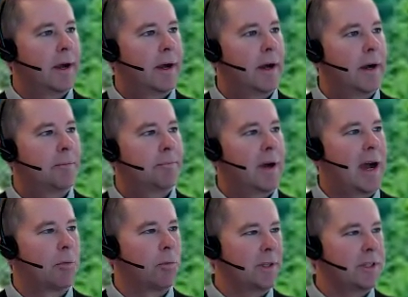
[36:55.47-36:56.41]
I
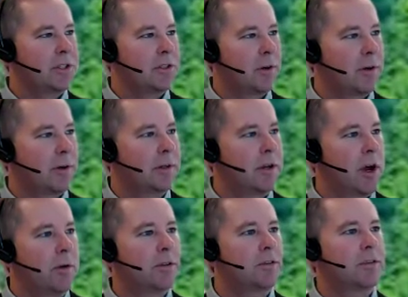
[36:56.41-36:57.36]
really started
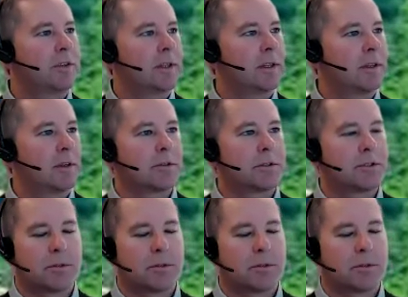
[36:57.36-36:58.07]
noticing that there were